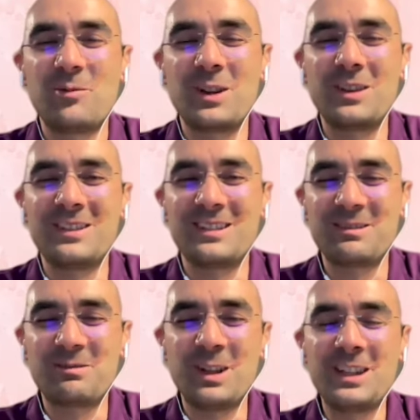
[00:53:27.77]
When
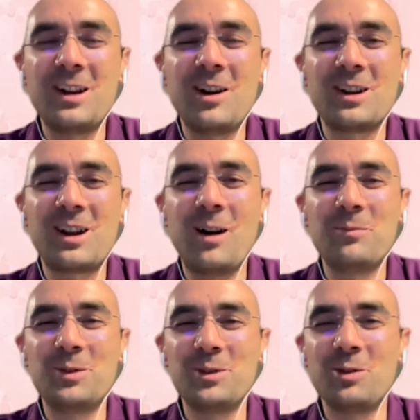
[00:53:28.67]
they're gonna
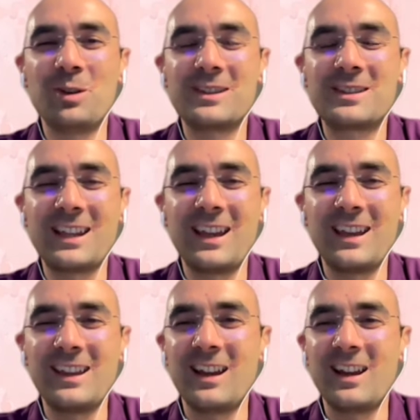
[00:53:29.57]
come to you and
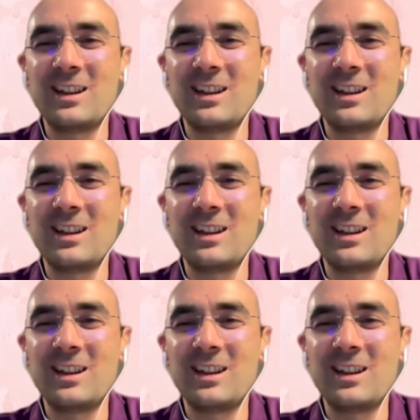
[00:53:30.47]
say,